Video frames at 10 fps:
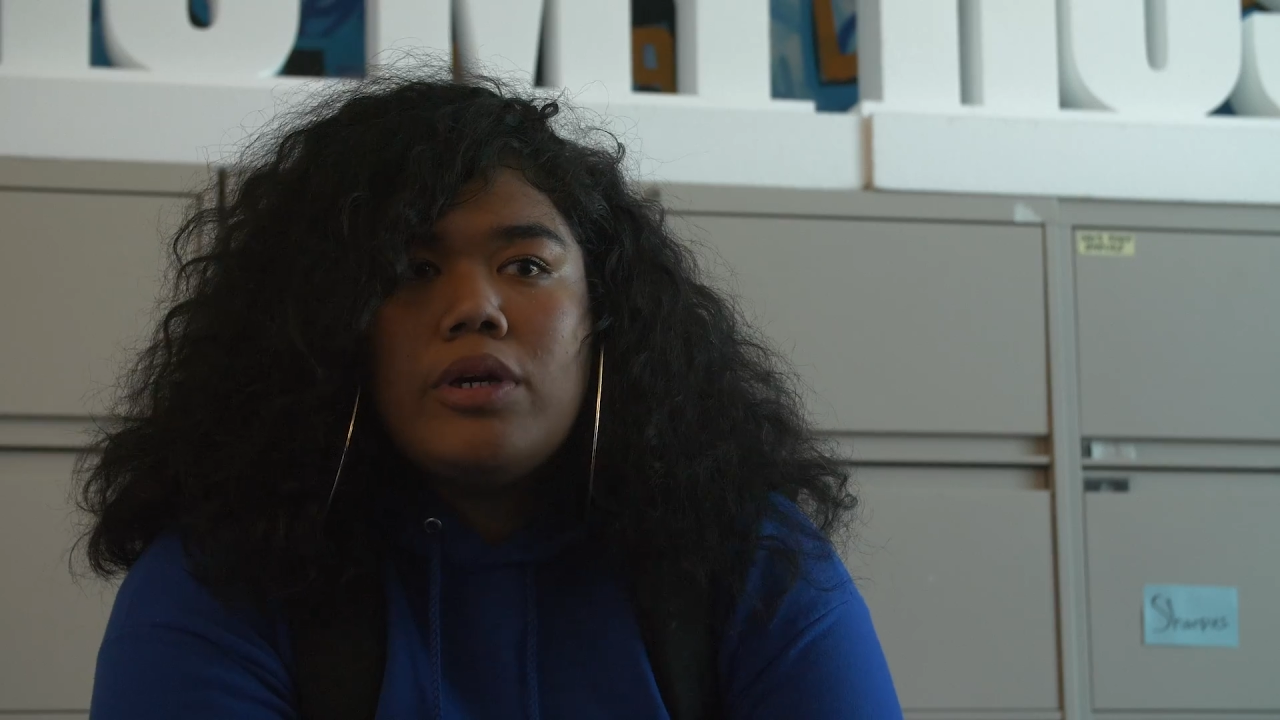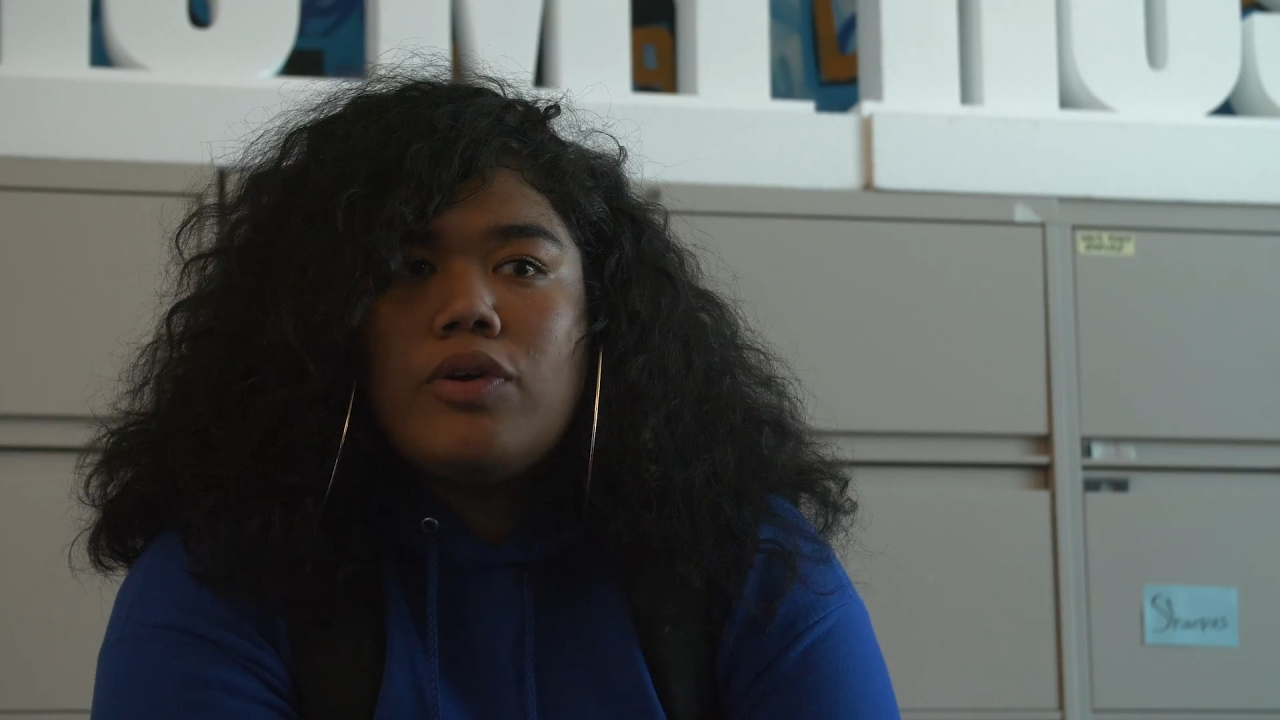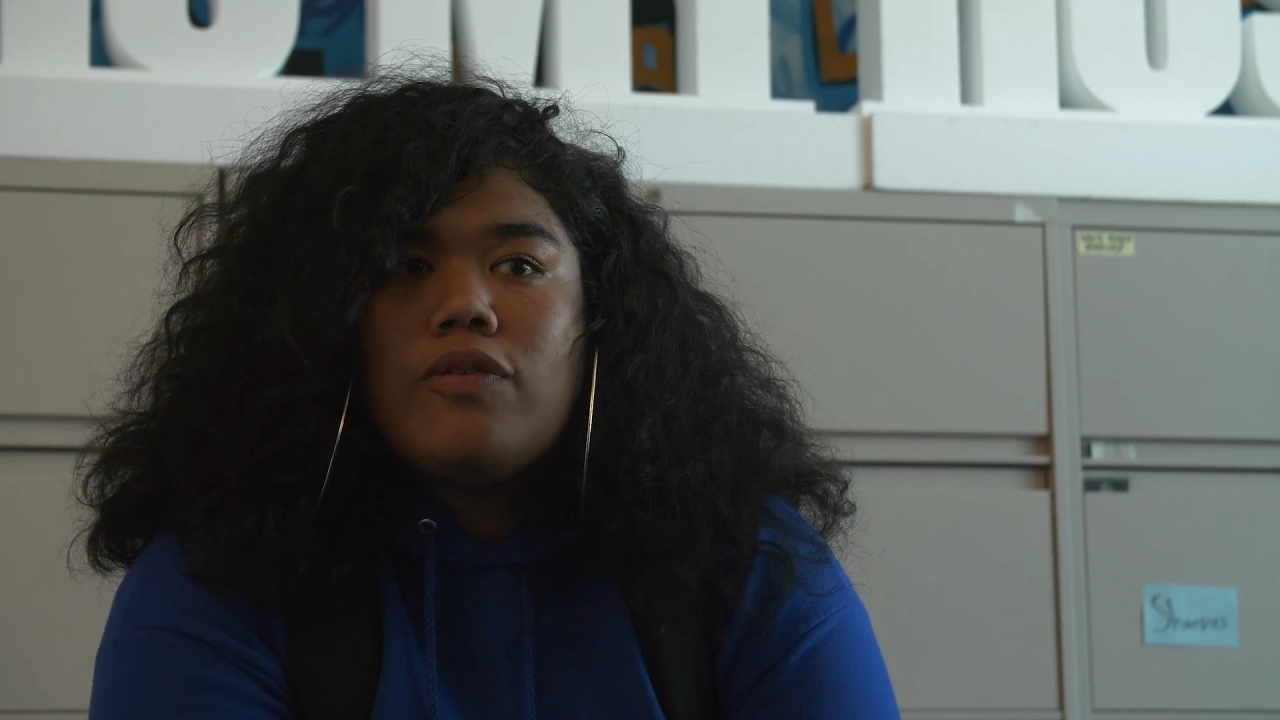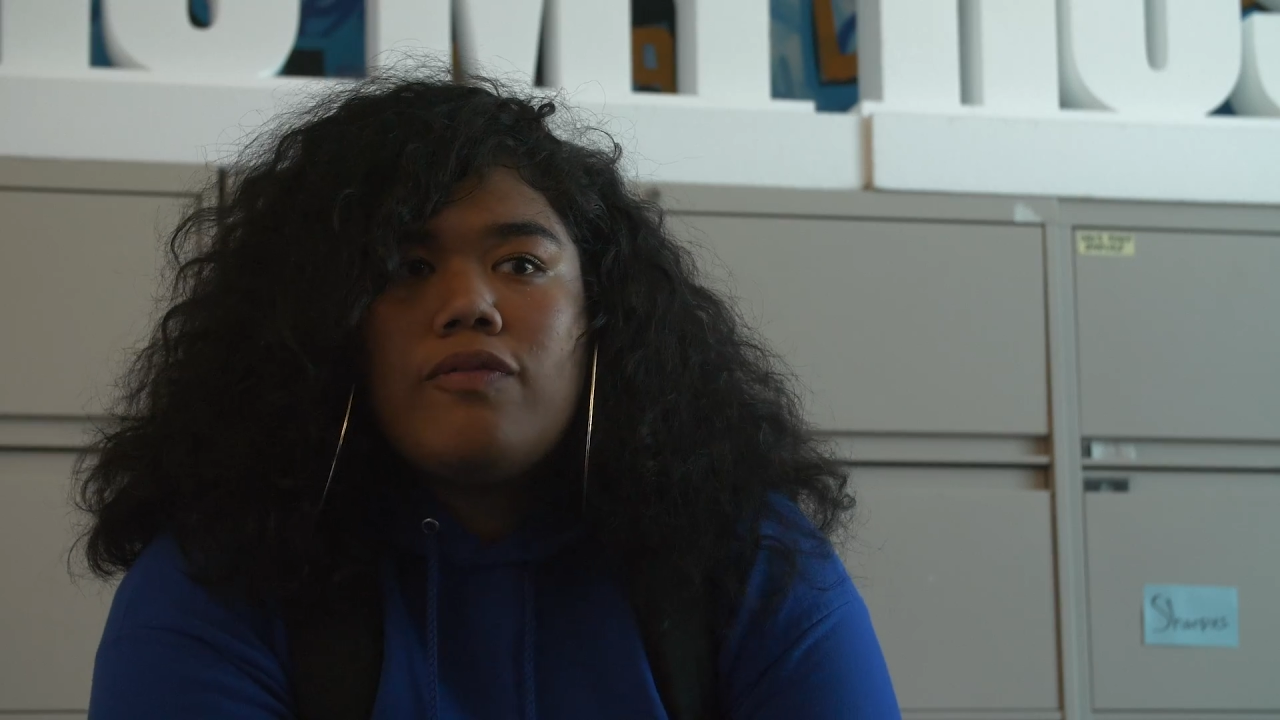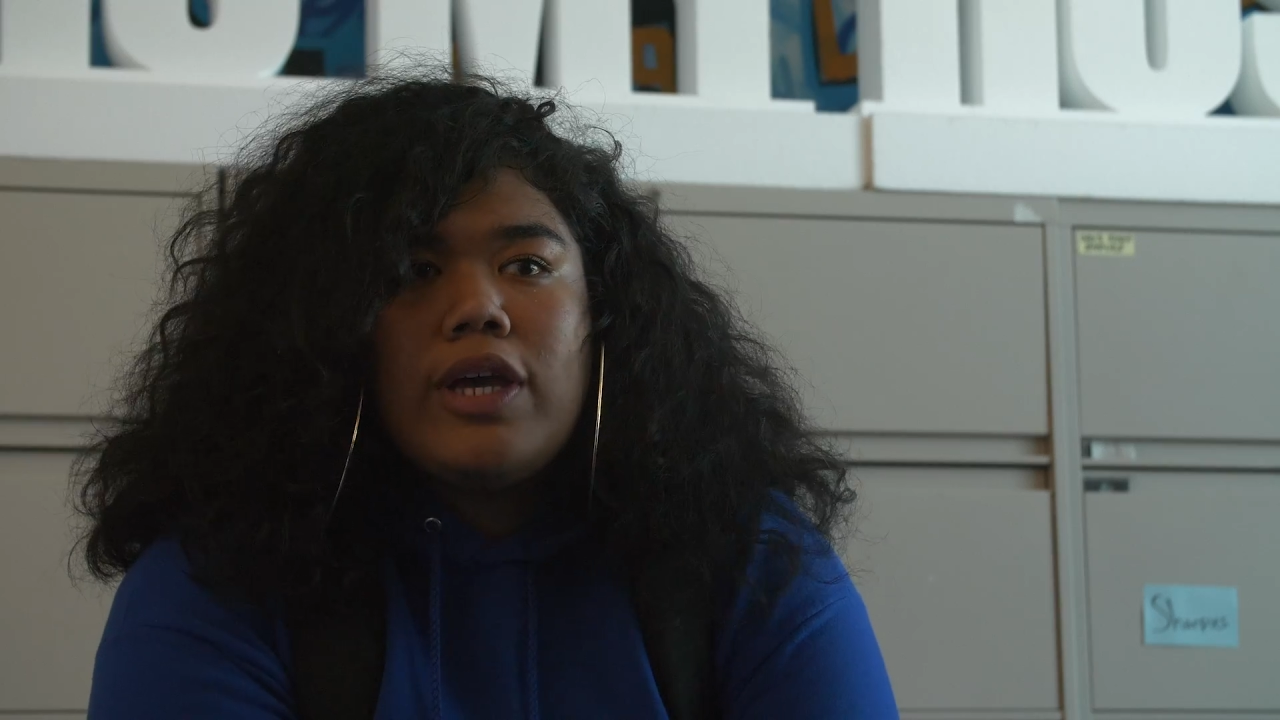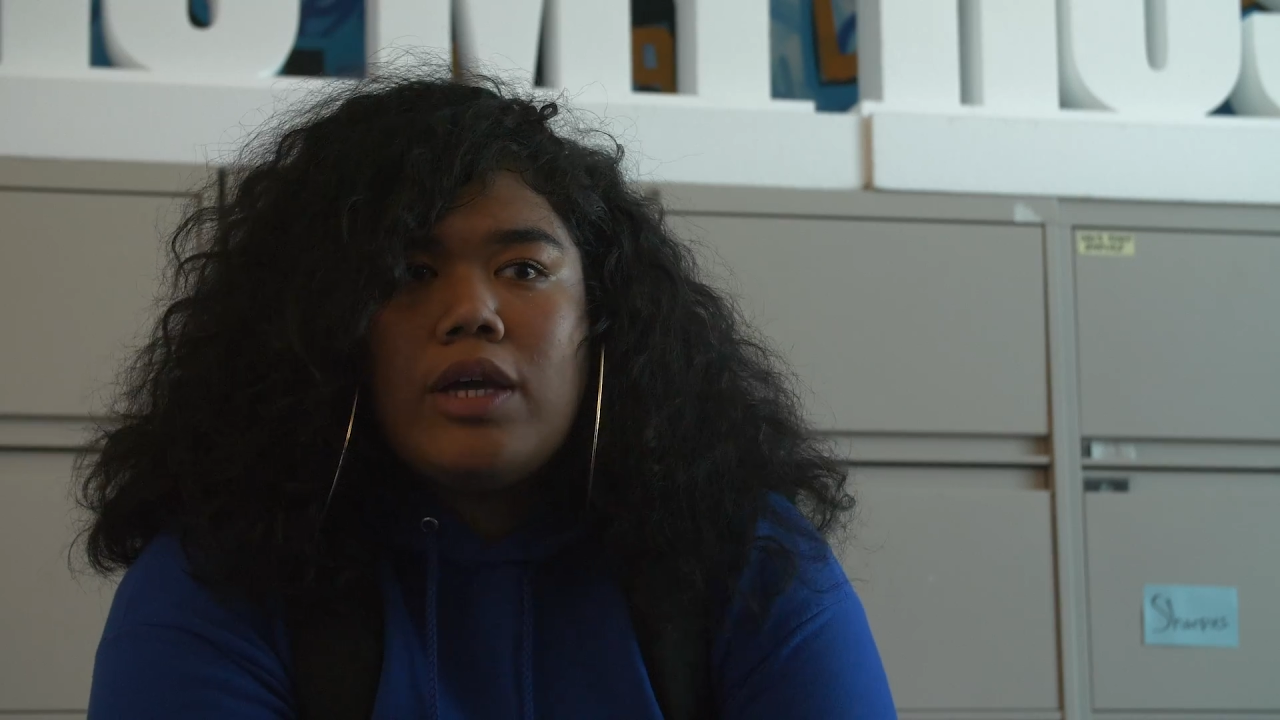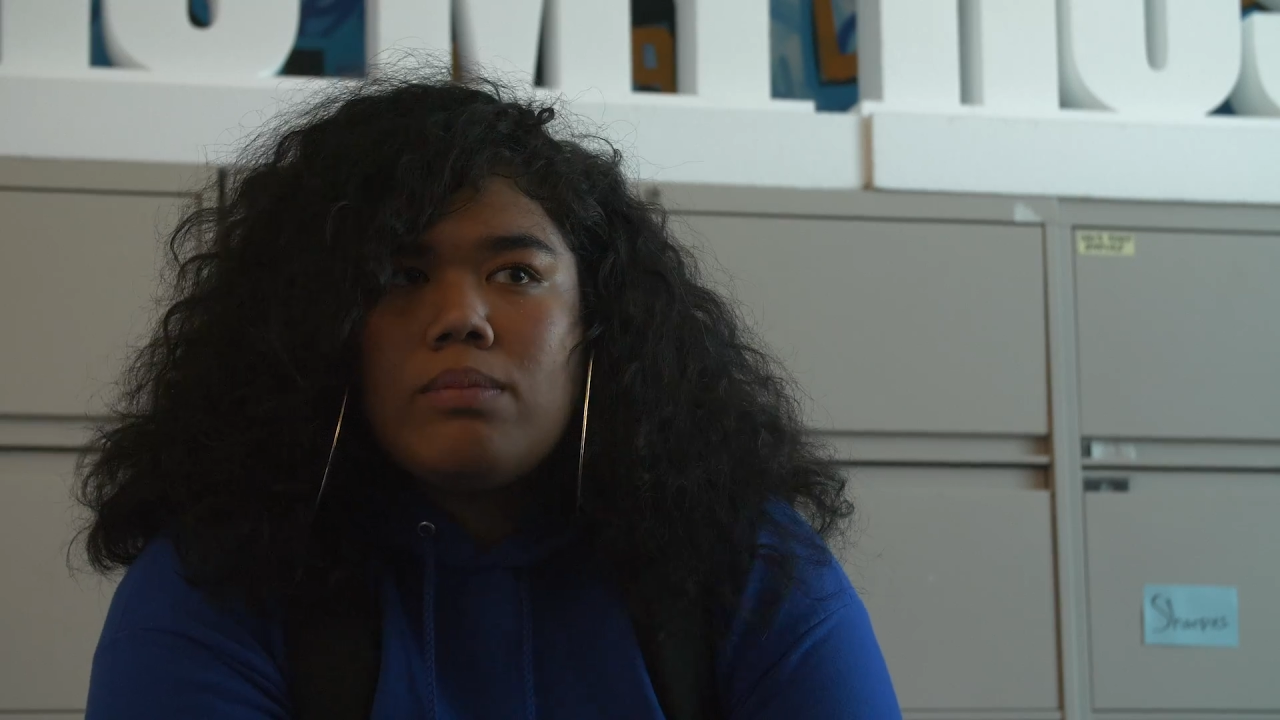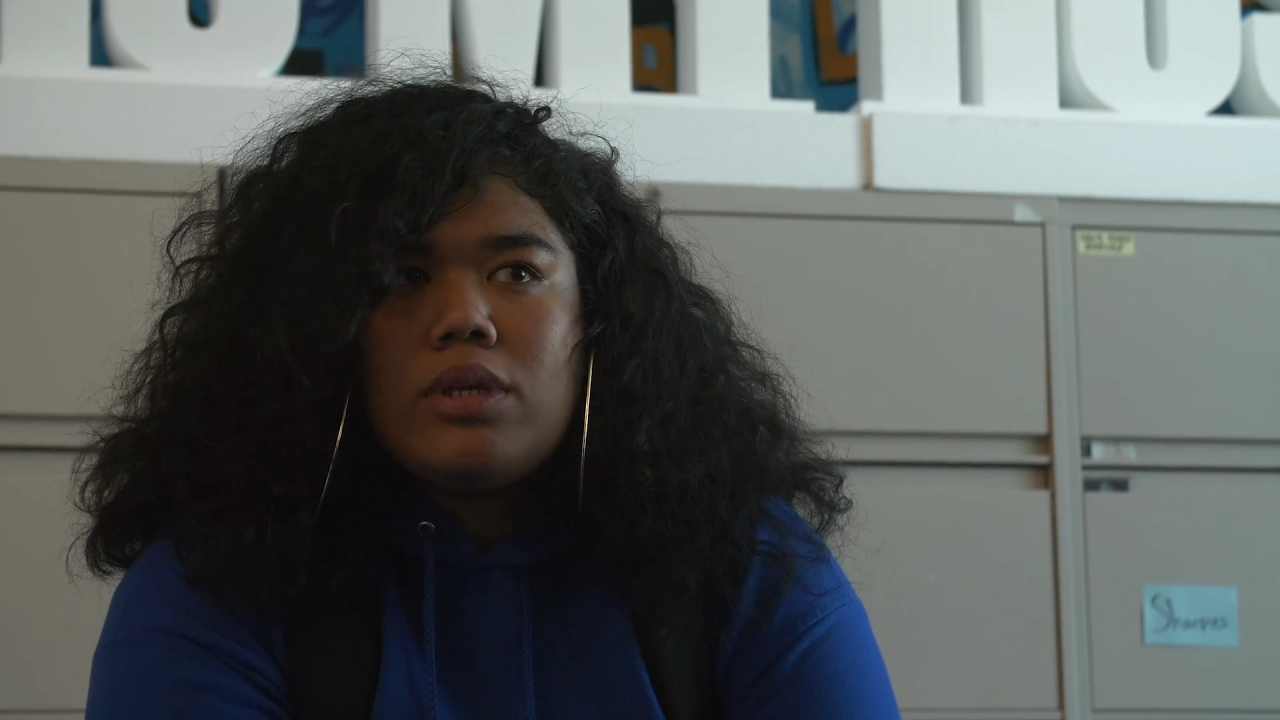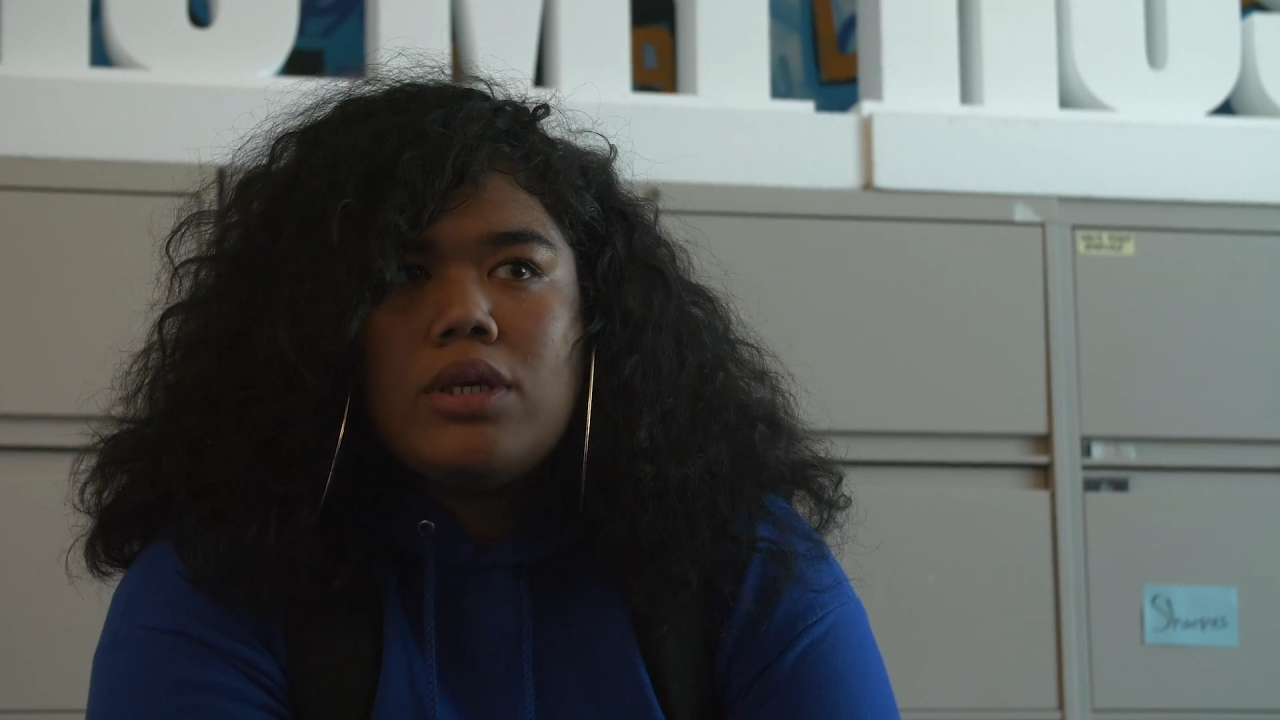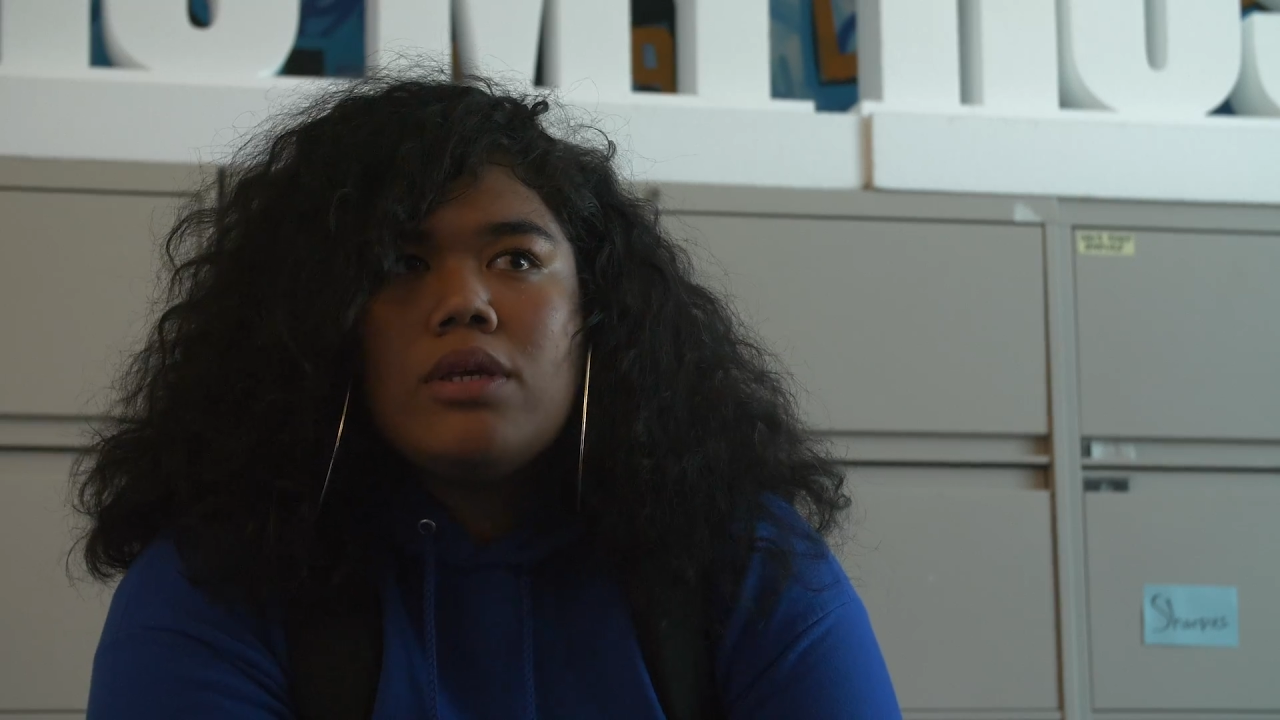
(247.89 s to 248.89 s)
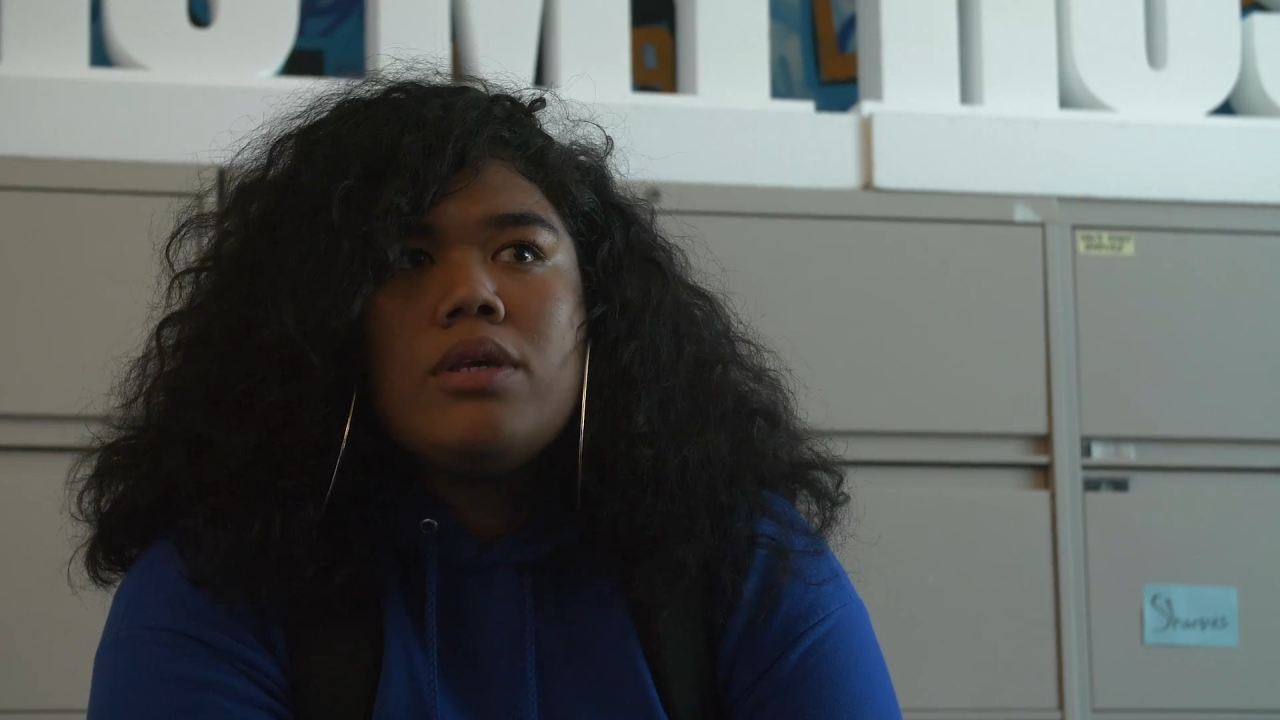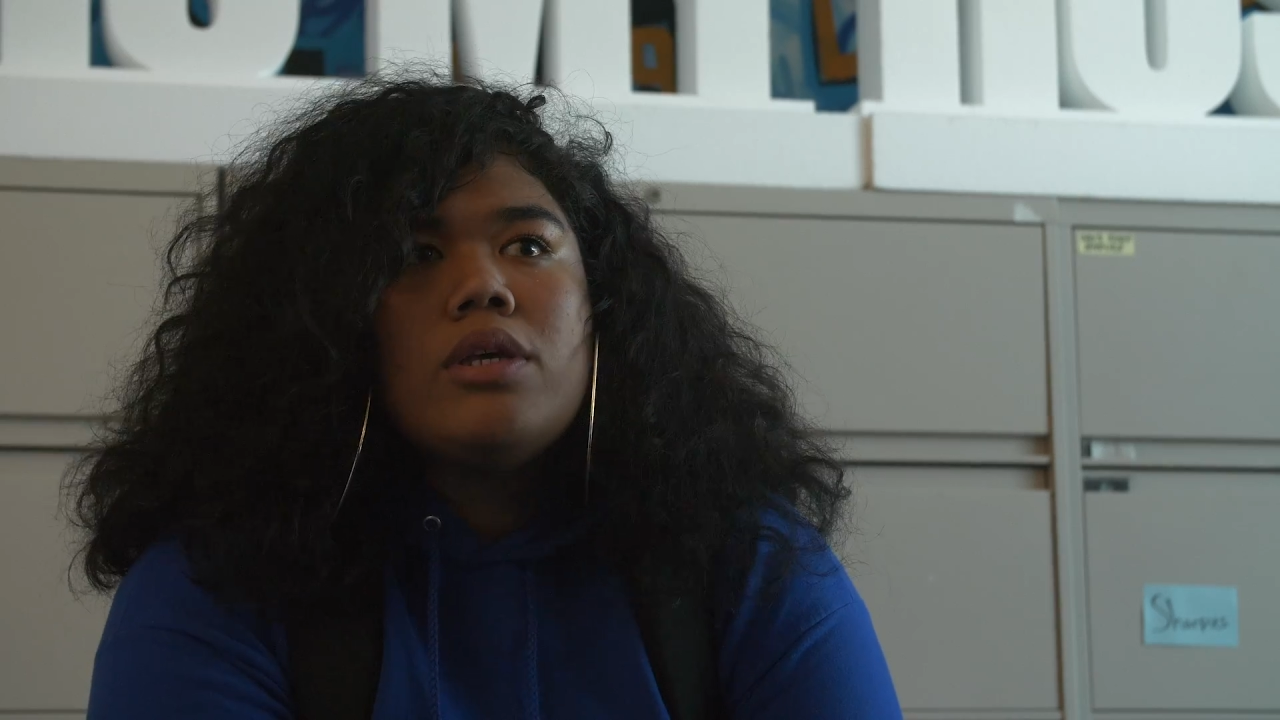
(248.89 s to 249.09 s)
your family,